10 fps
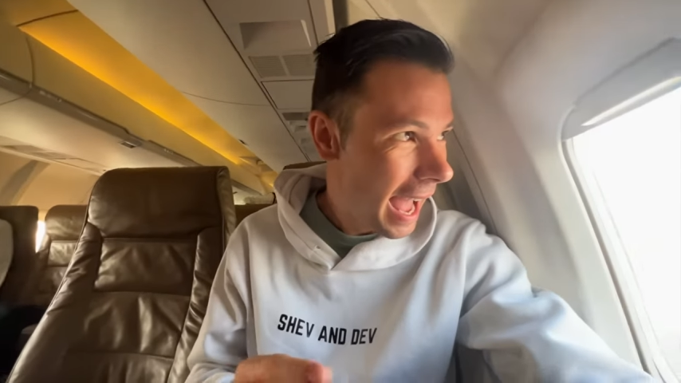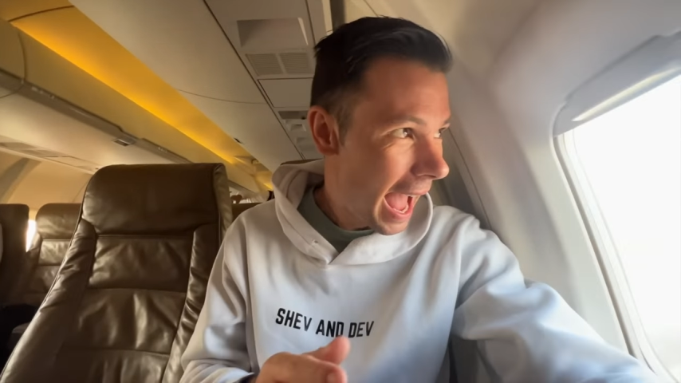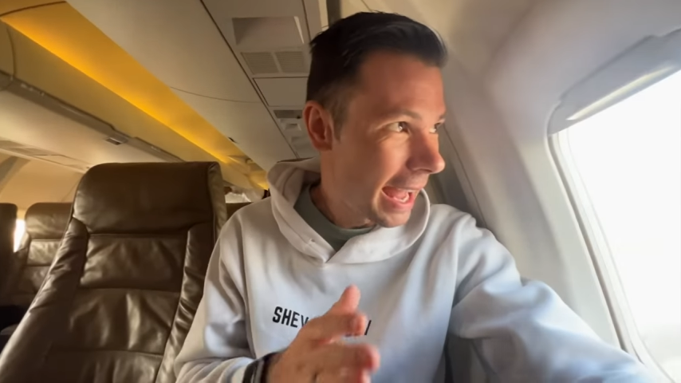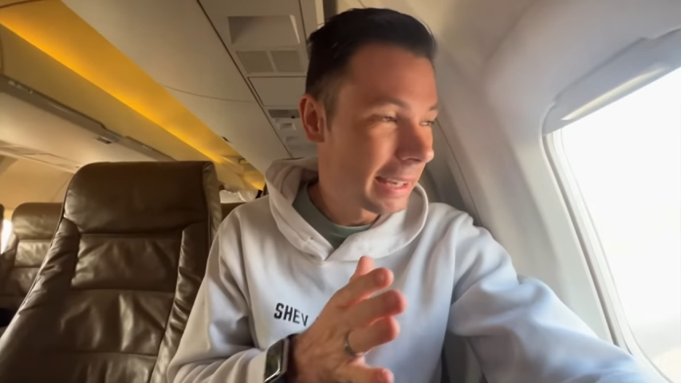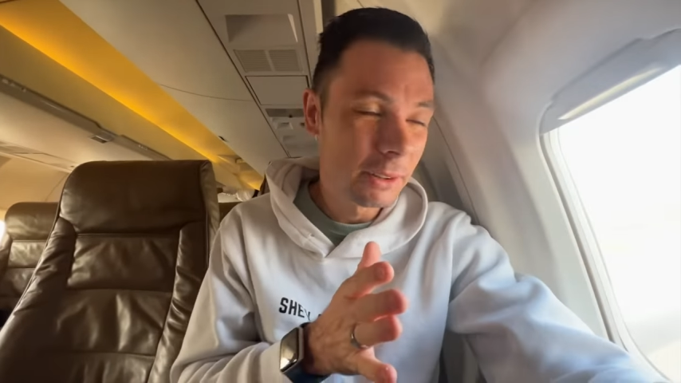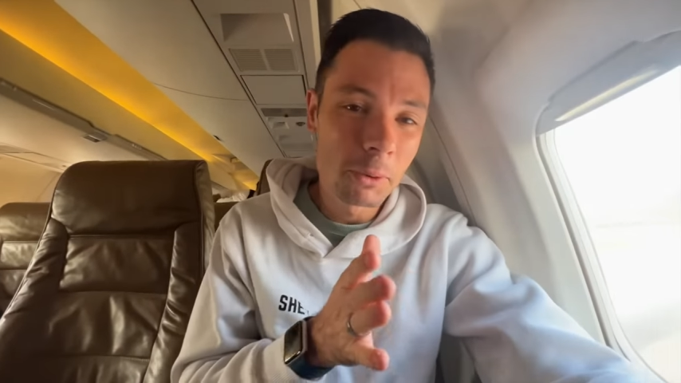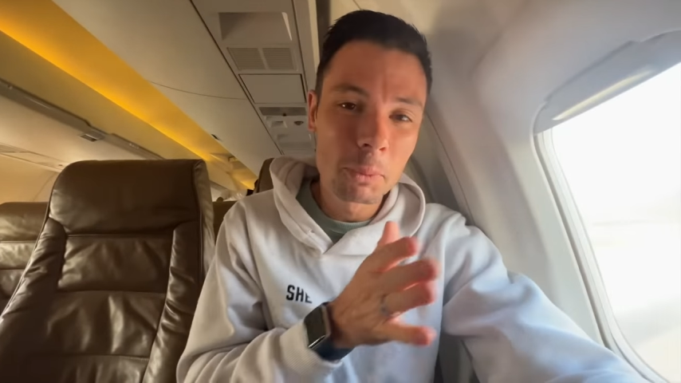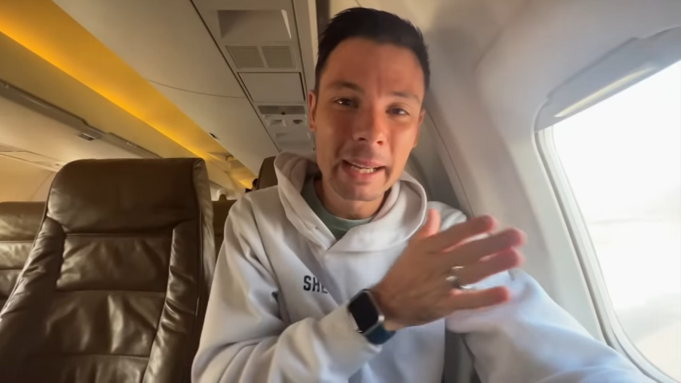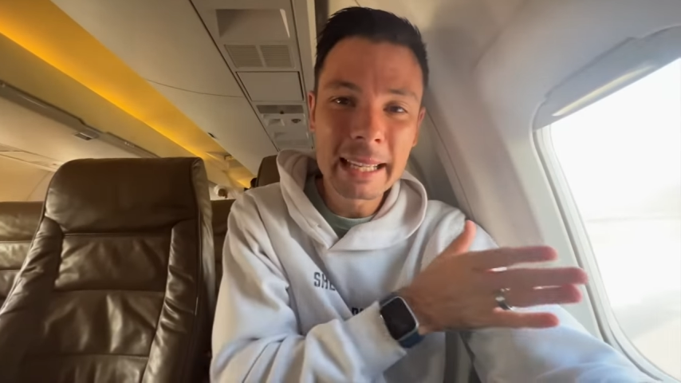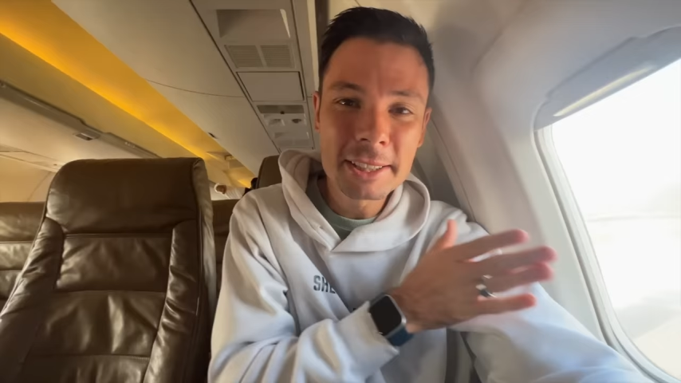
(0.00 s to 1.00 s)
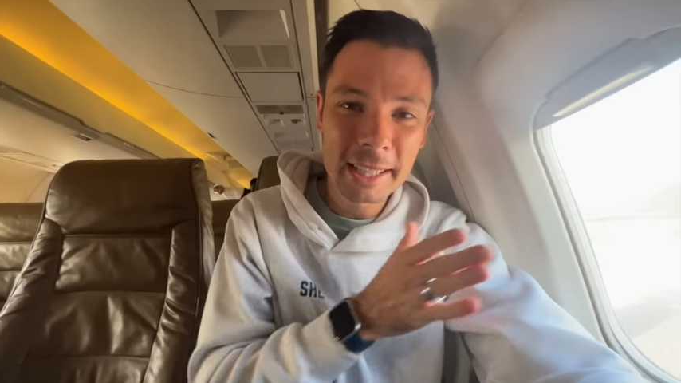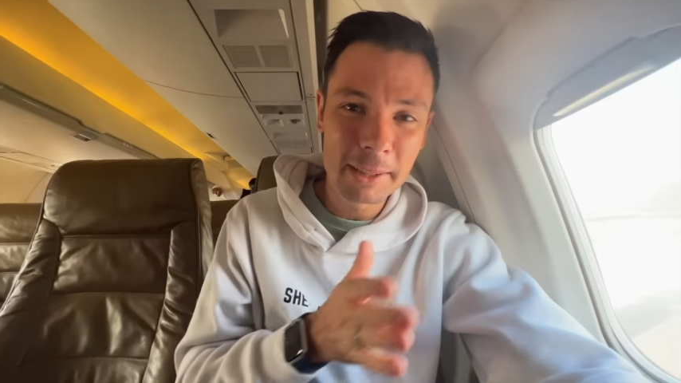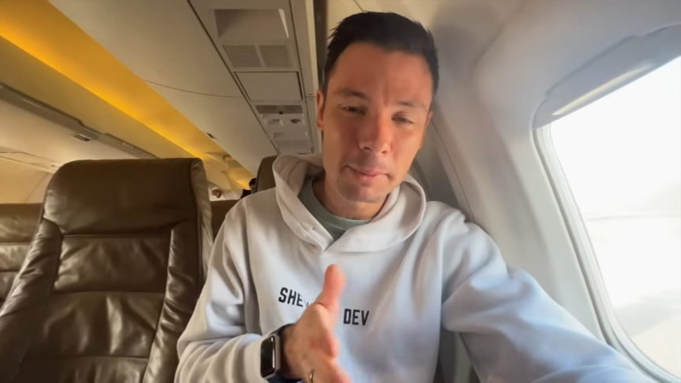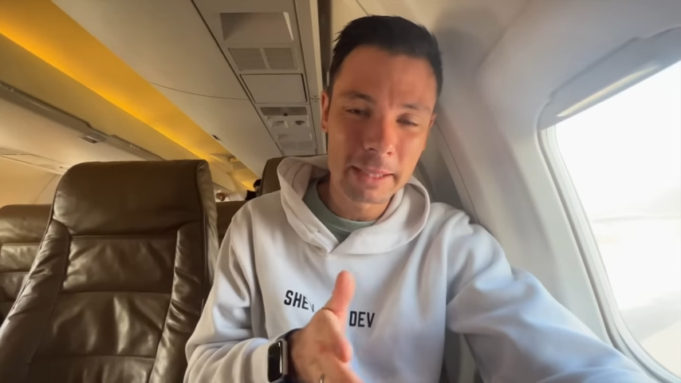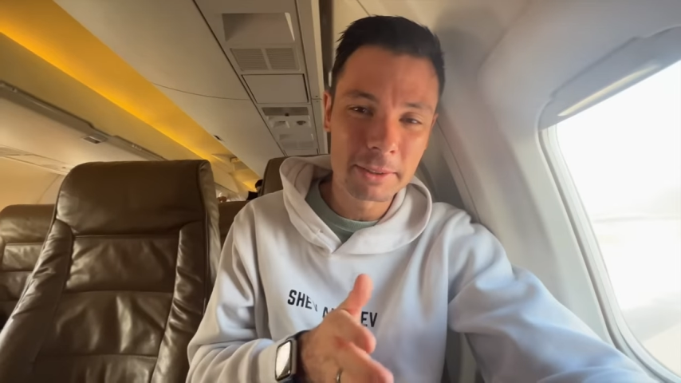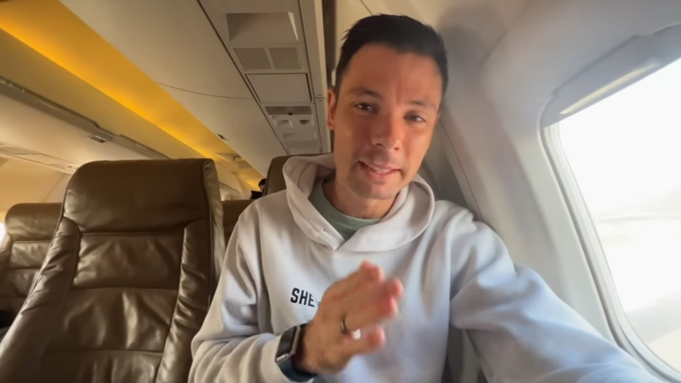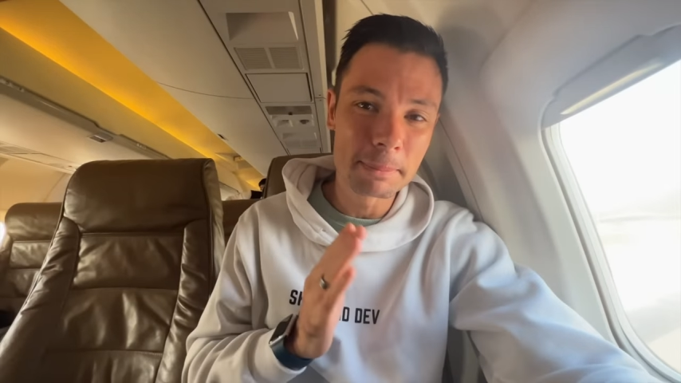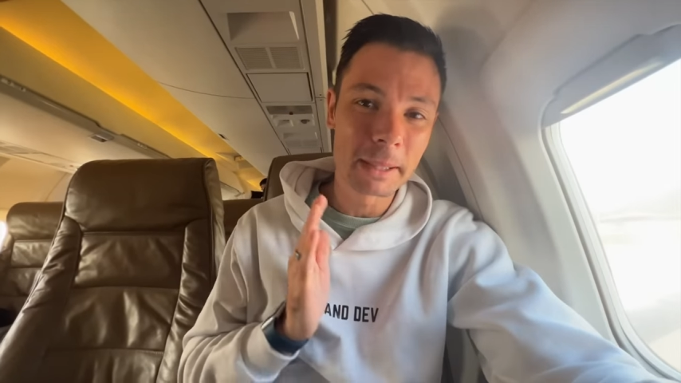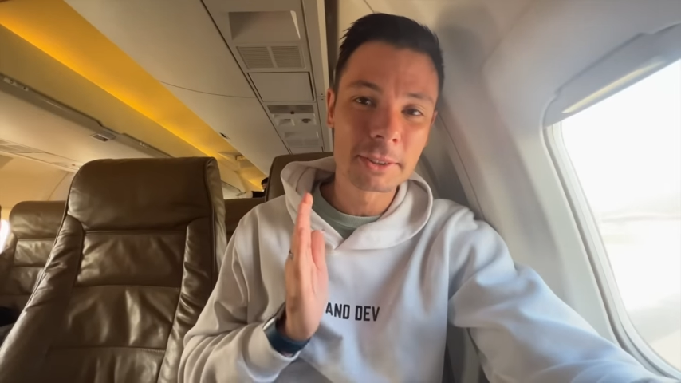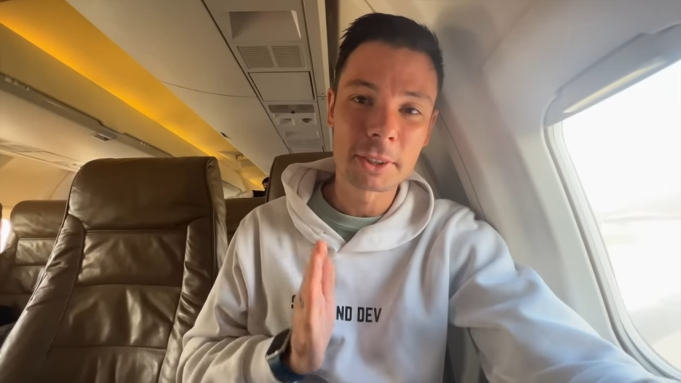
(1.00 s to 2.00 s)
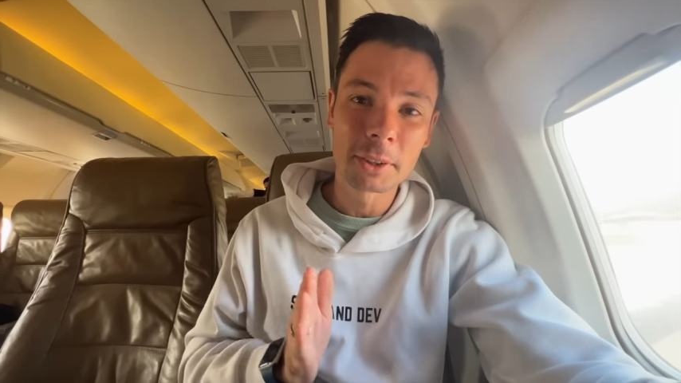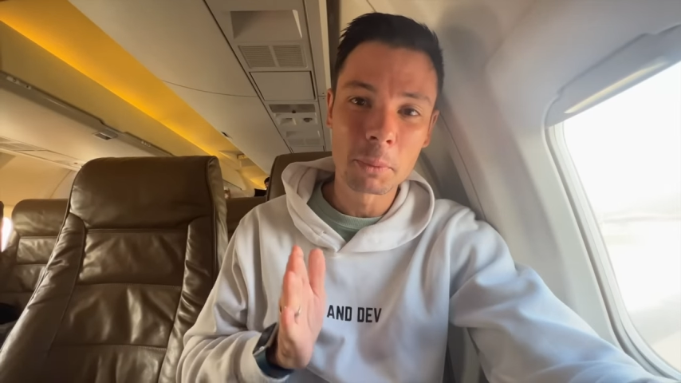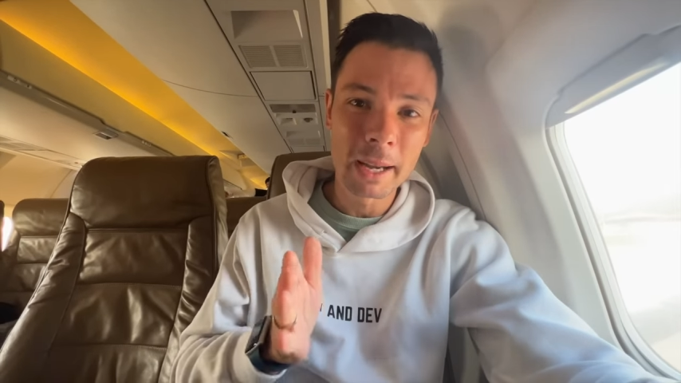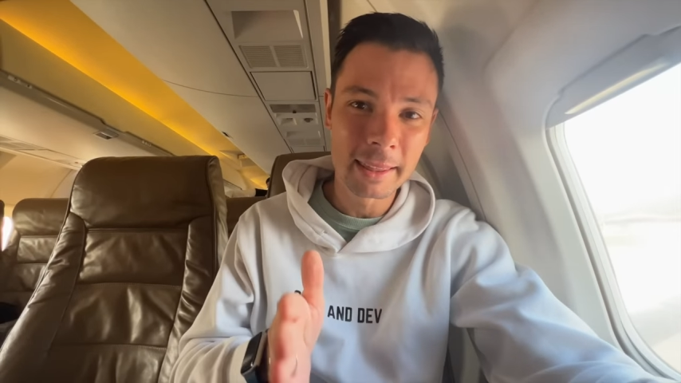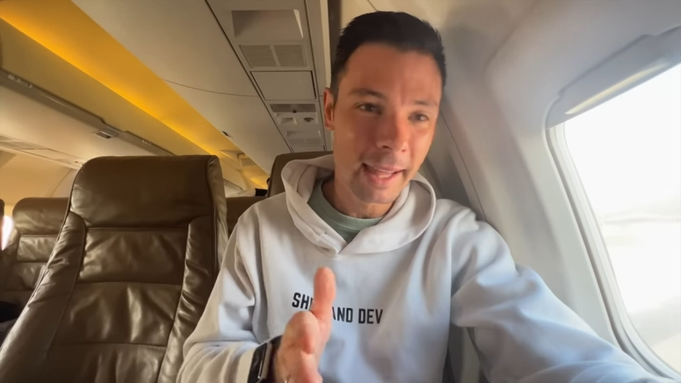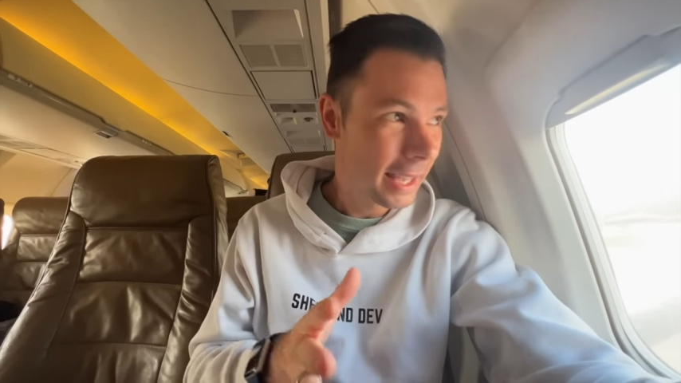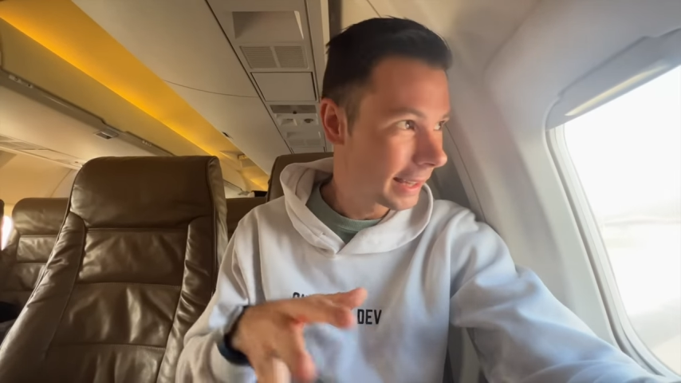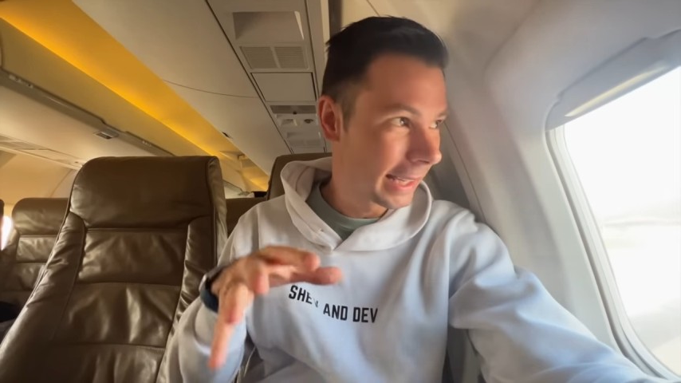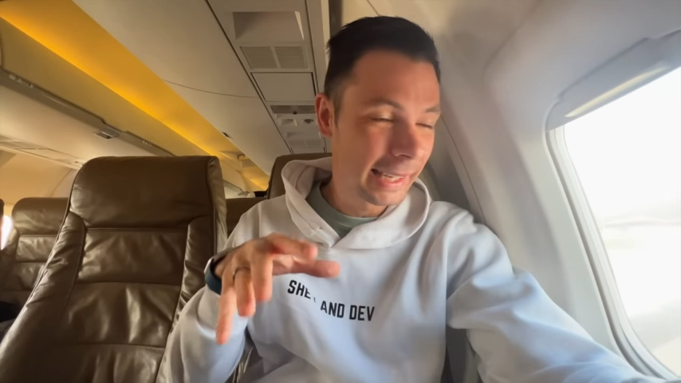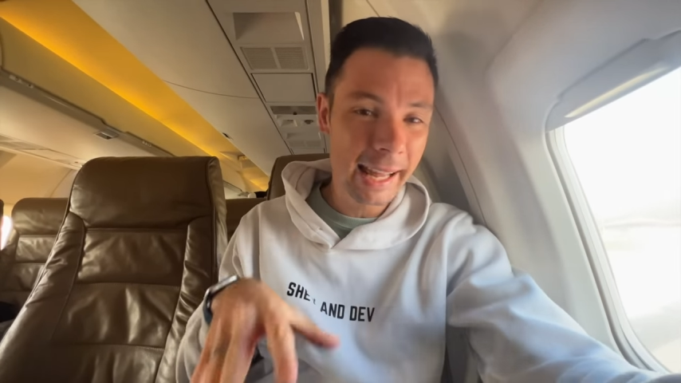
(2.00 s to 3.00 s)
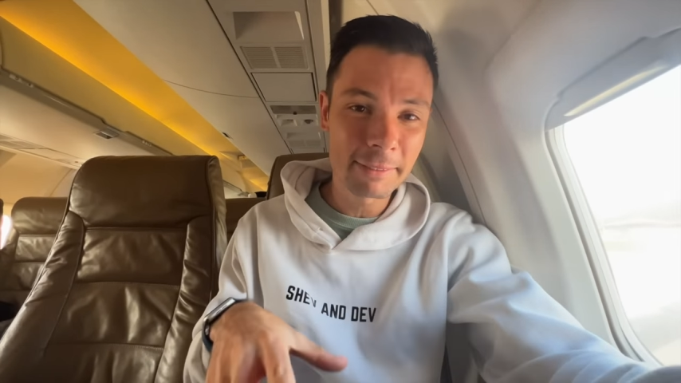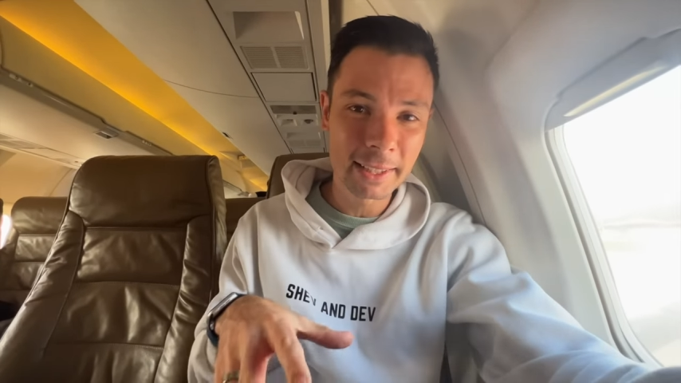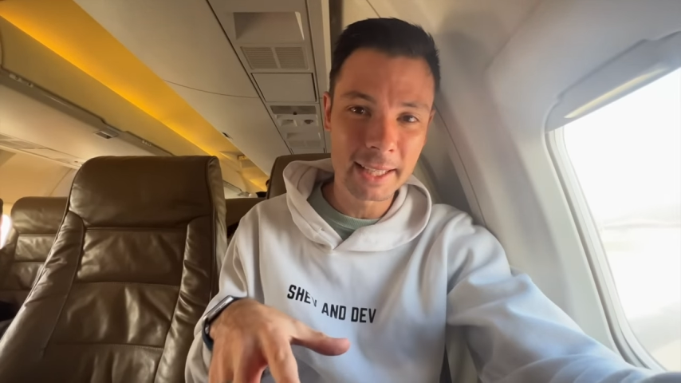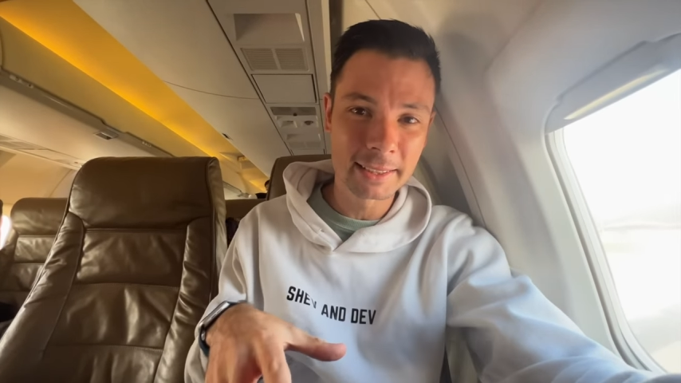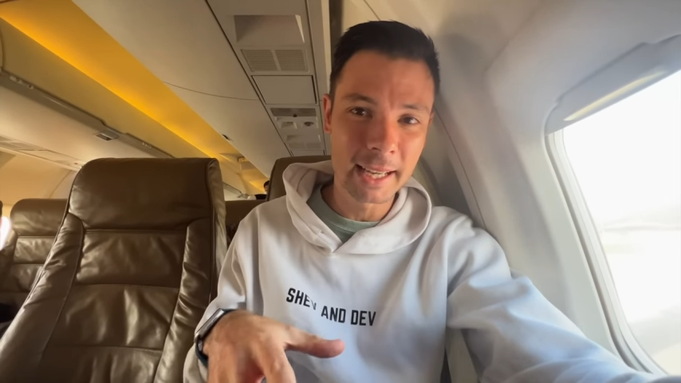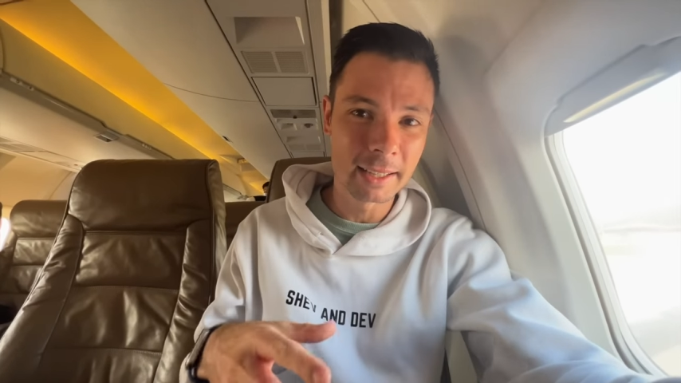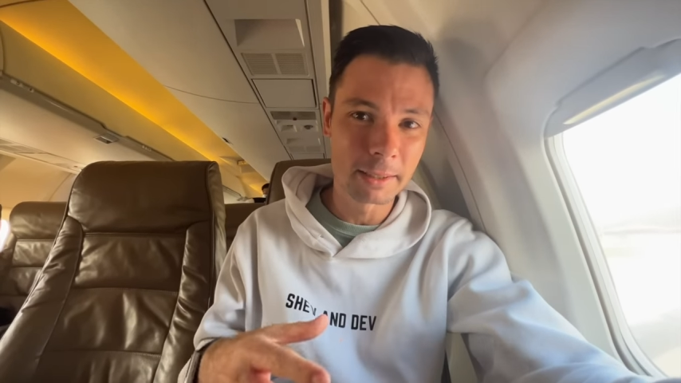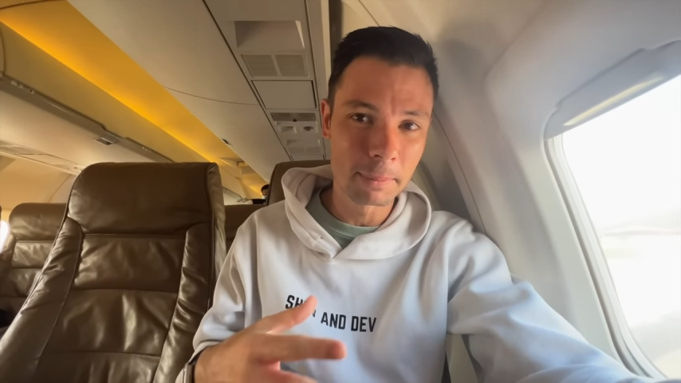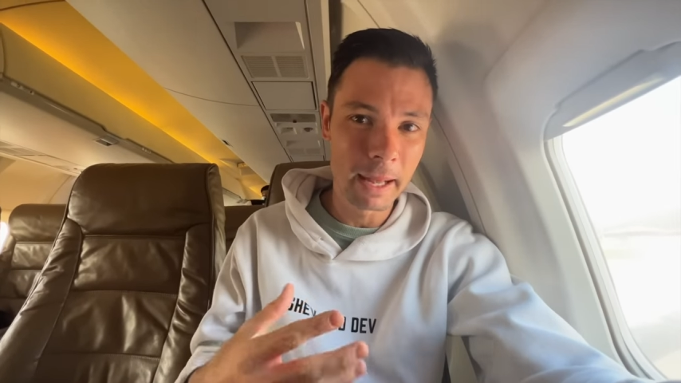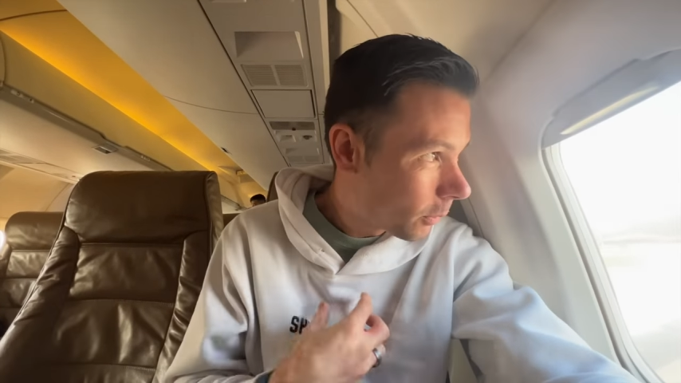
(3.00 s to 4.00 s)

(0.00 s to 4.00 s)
And we each get a window seat because on the way there, the left-hand side of the plane,